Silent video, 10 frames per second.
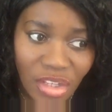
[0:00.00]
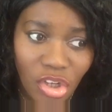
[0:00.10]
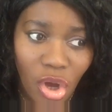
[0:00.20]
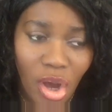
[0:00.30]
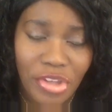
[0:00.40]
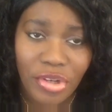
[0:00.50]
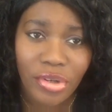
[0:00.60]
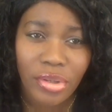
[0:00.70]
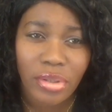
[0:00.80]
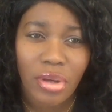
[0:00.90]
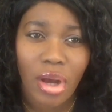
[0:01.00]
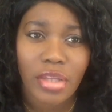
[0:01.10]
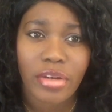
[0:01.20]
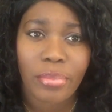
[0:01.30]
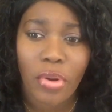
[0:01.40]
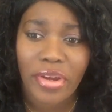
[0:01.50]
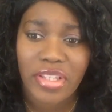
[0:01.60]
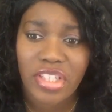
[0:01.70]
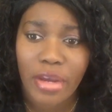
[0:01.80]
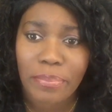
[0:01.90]
call your
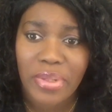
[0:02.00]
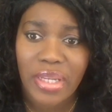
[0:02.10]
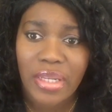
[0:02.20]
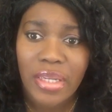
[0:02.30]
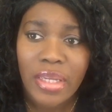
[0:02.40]
mortgage company